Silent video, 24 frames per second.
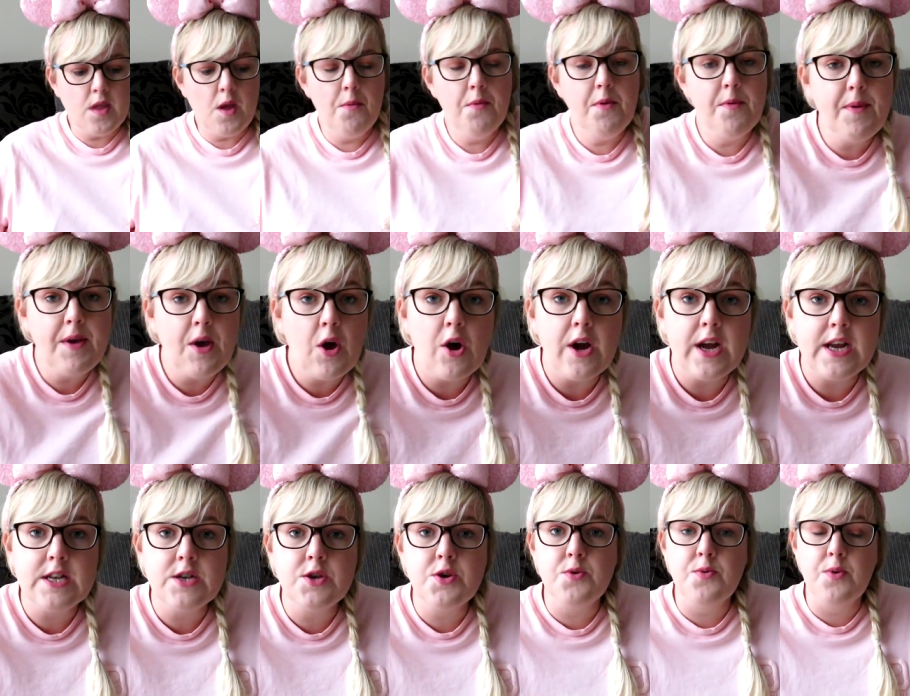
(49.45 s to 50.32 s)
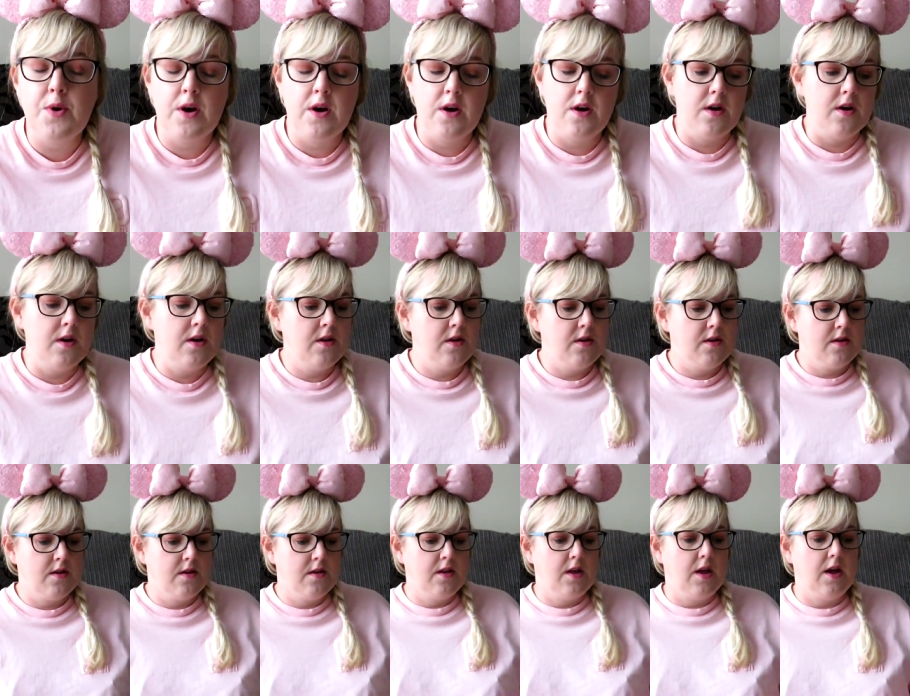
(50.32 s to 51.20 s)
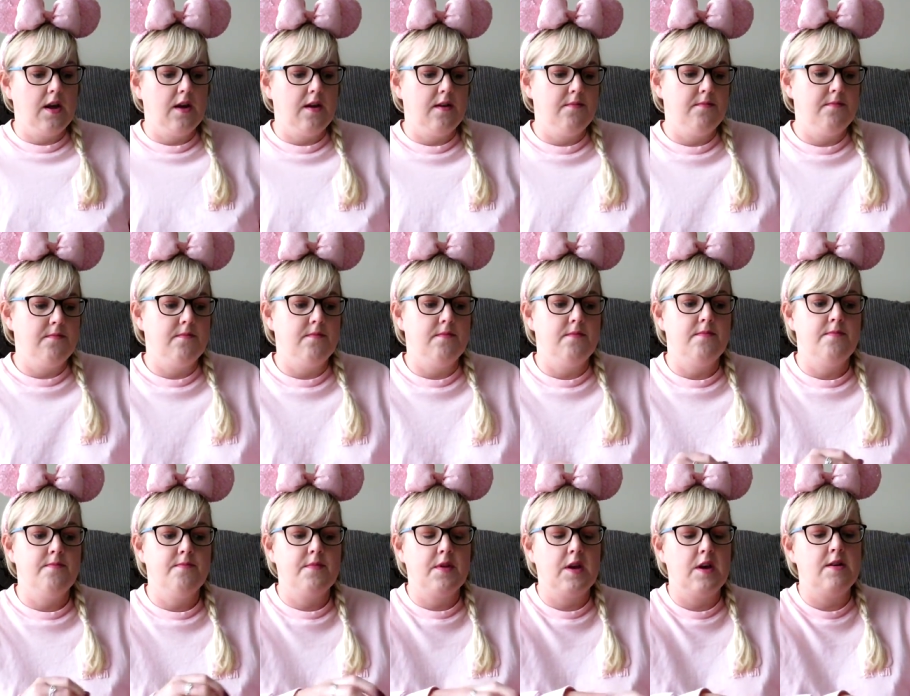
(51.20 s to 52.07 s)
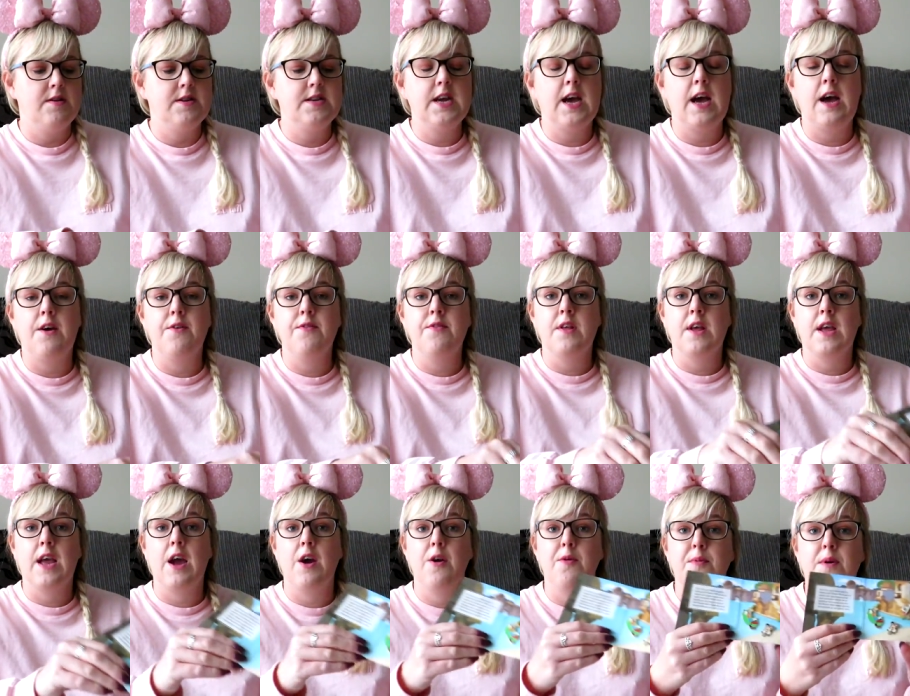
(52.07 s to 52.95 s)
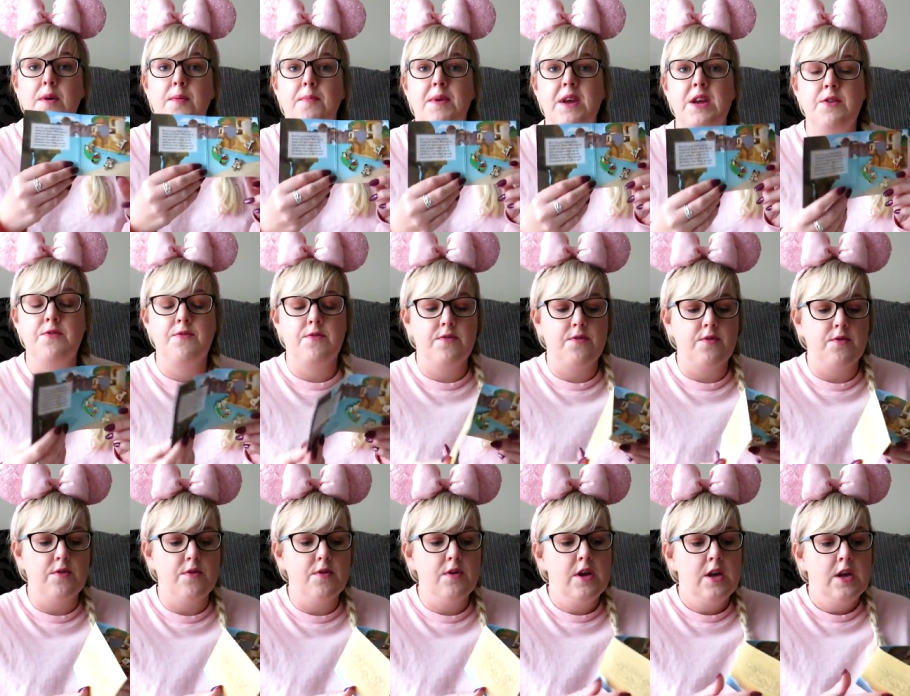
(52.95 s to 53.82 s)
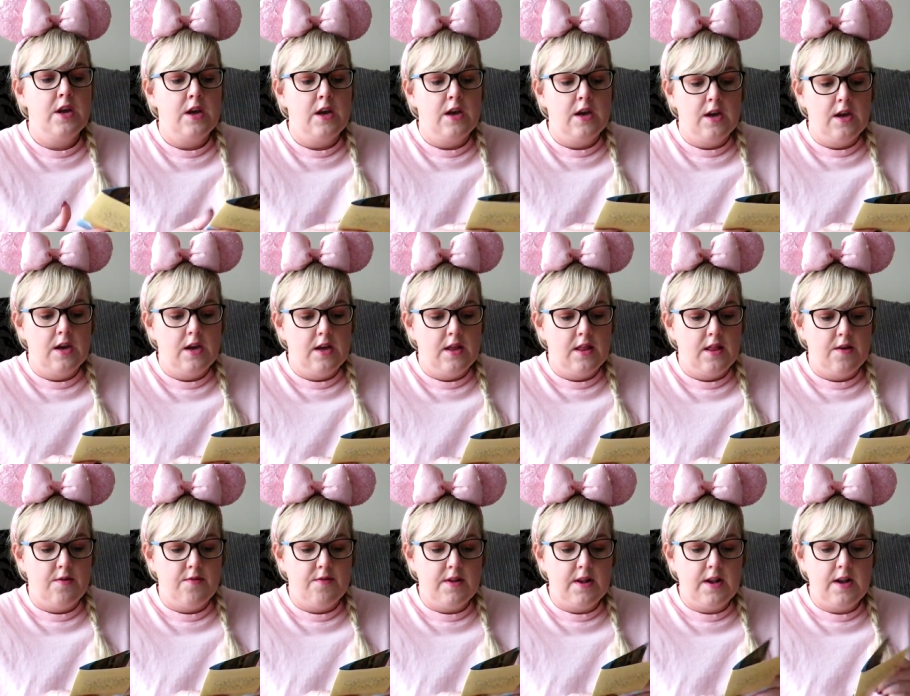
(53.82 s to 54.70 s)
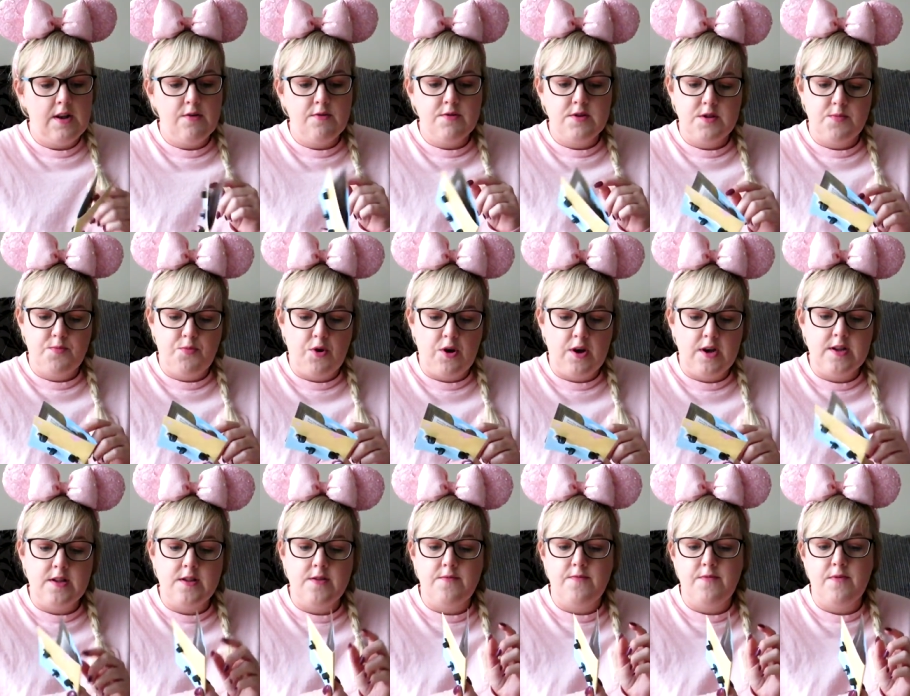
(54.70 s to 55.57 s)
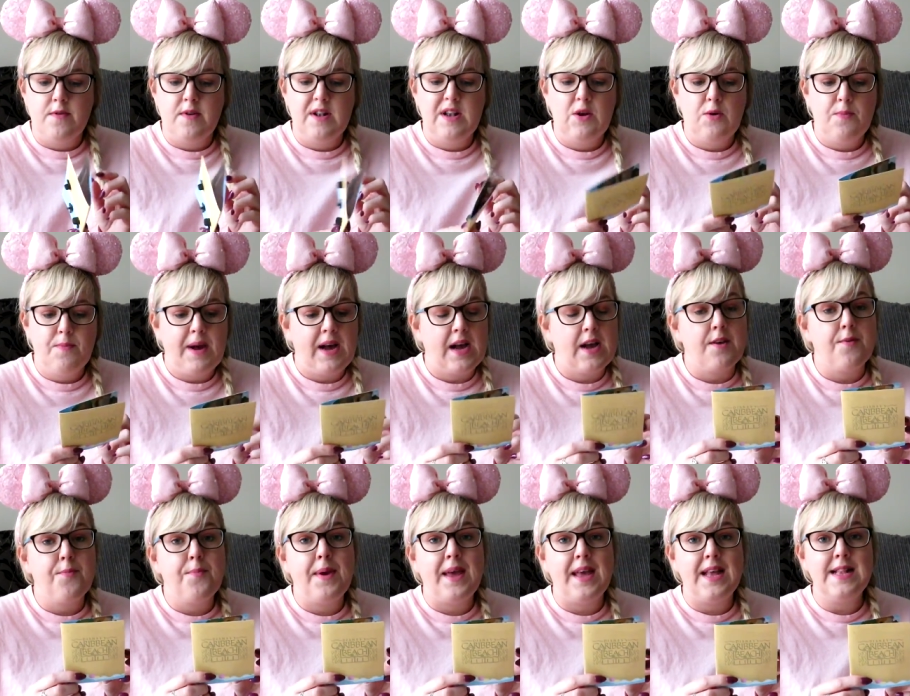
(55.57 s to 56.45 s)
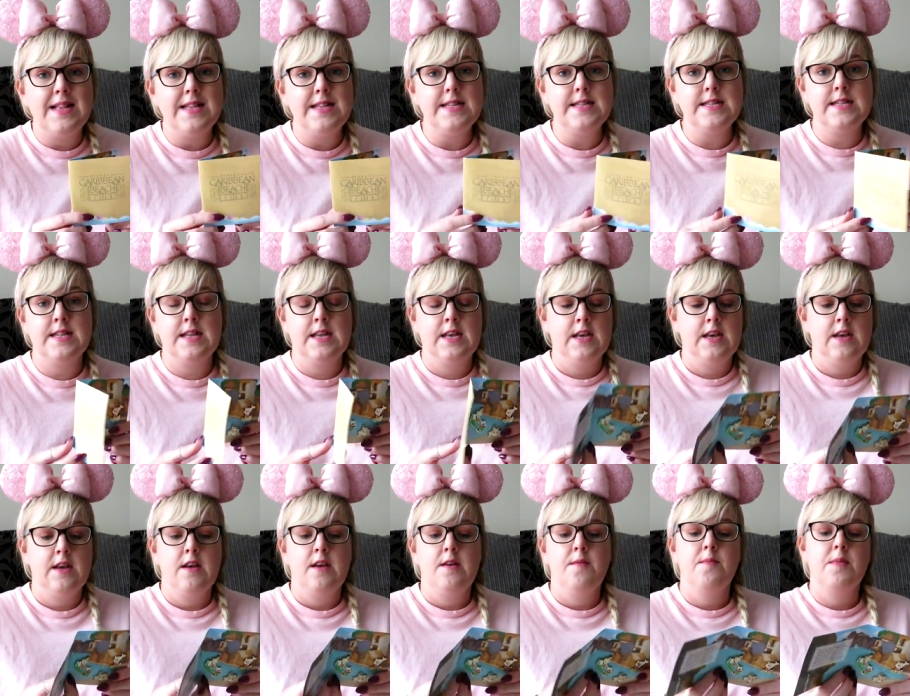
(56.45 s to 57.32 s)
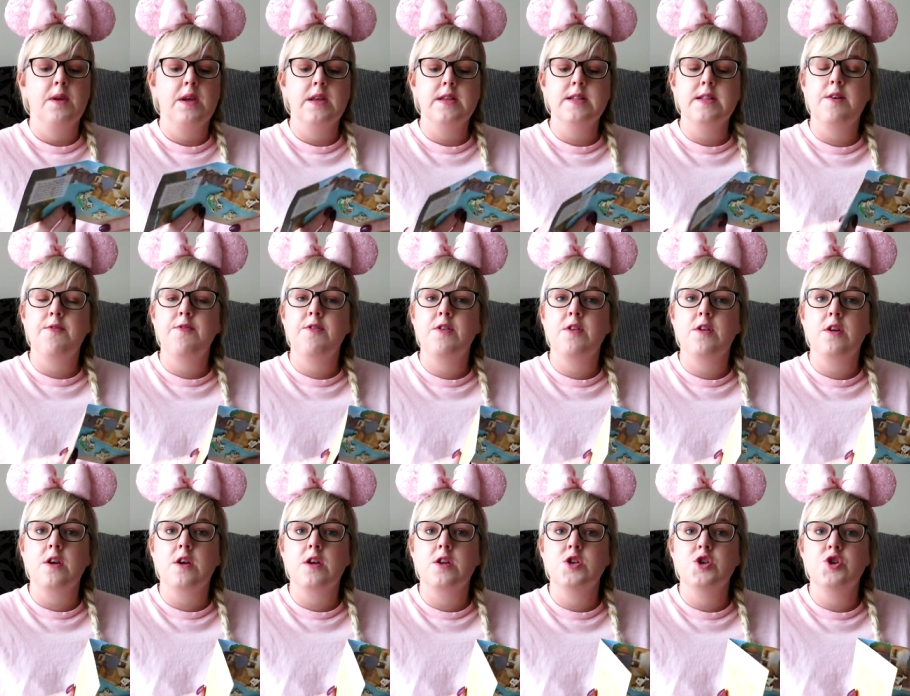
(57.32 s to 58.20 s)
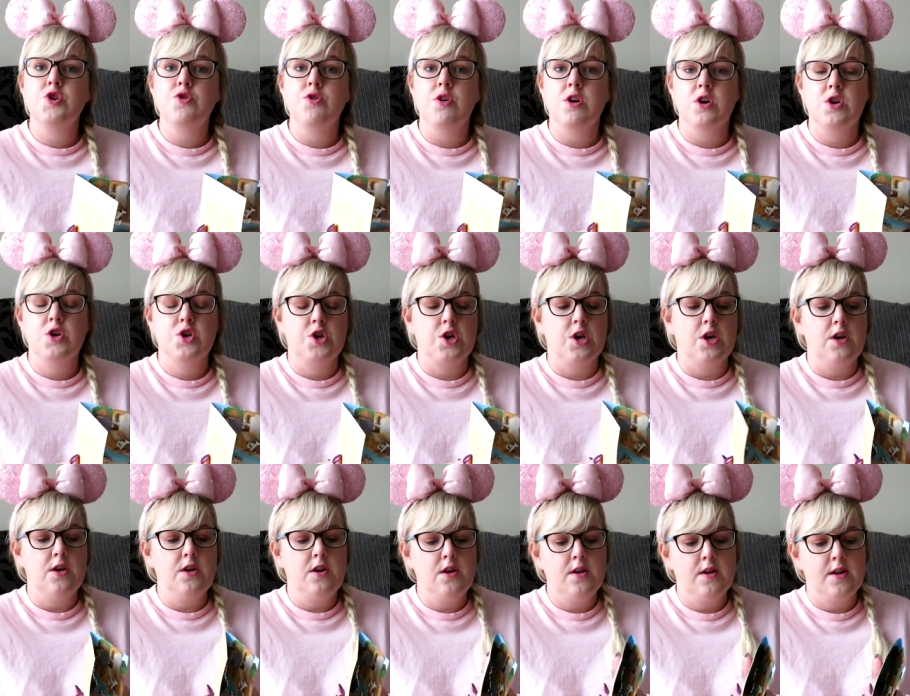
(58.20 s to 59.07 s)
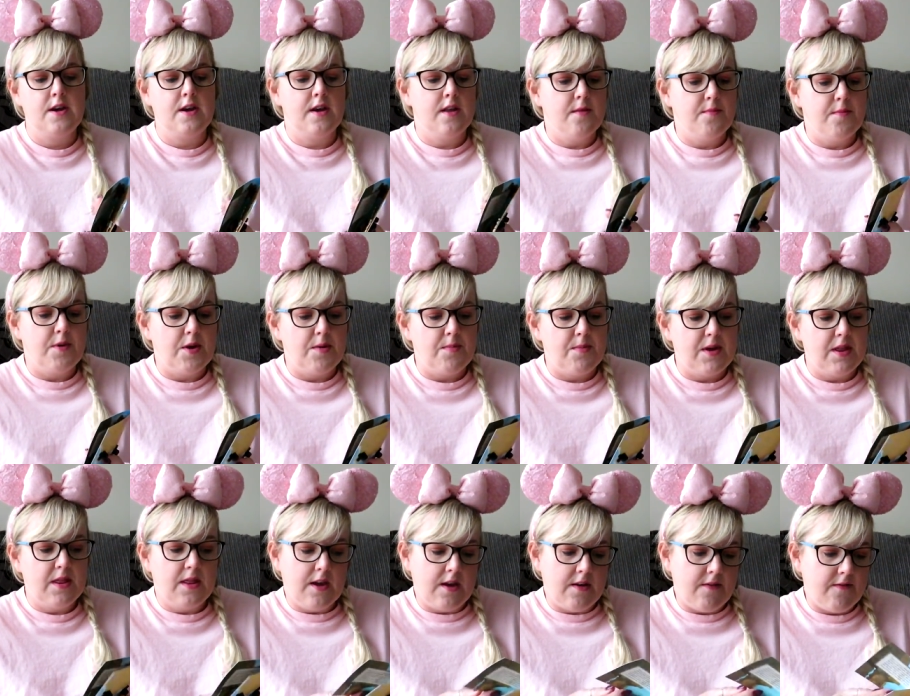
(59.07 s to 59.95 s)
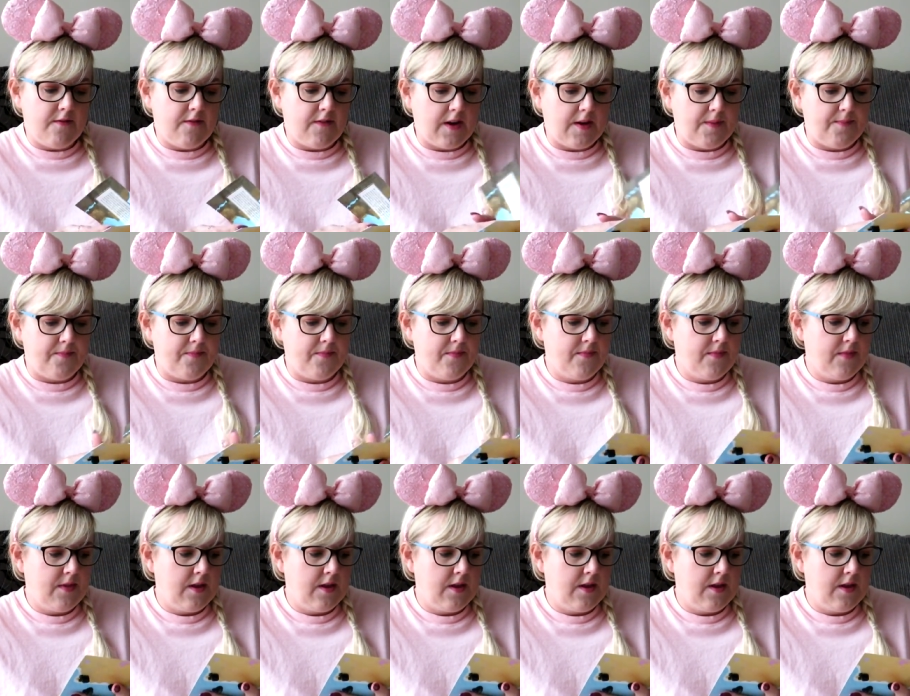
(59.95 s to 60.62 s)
when we got into our um, hotels, the Caribbean Beach Resort, there was a little surprise of a little pack of pins because they're under construction at the moment. They've um,